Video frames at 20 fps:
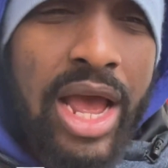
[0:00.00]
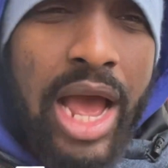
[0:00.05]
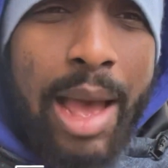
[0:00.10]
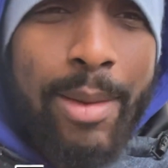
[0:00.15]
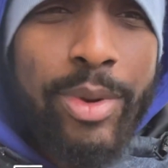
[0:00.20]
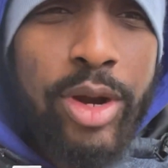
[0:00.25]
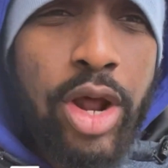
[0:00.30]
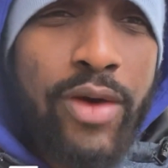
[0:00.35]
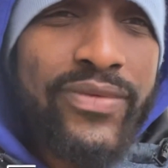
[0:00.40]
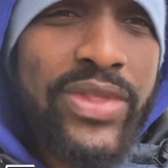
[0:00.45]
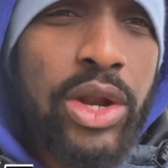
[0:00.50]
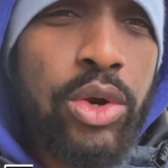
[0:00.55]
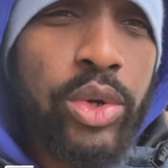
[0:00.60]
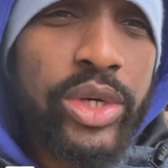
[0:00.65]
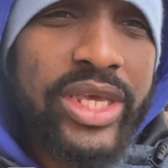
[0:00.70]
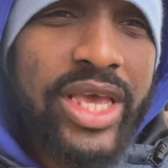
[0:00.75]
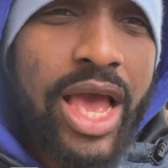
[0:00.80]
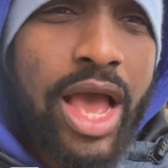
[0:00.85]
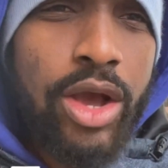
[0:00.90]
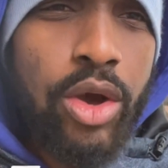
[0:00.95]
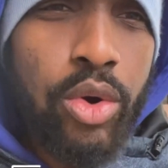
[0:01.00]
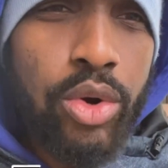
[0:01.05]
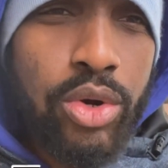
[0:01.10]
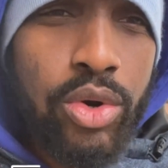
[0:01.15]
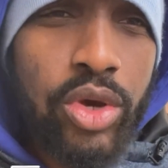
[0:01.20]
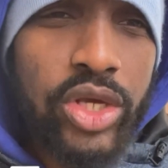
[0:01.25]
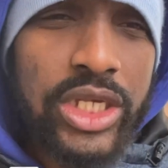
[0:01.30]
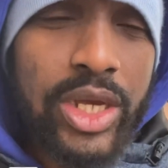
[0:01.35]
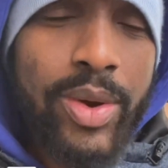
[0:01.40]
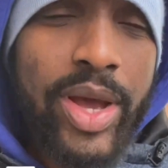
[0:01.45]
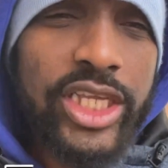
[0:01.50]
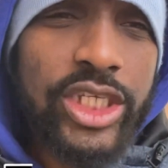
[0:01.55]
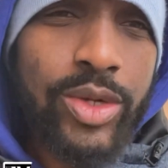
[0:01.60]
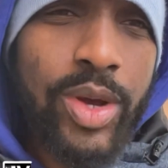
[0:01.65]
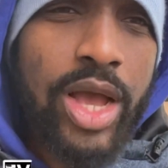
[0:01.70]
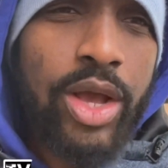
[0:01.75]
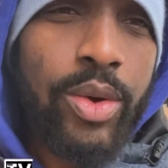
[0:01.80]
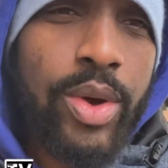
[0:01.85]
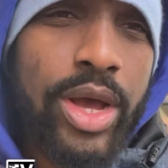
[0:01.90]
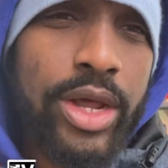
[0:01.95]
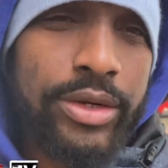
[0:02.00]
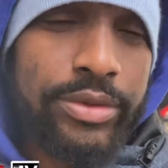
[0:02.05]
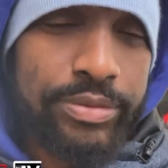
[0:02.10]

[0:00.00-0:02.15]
I'm going to look here, good look. So watch how I go.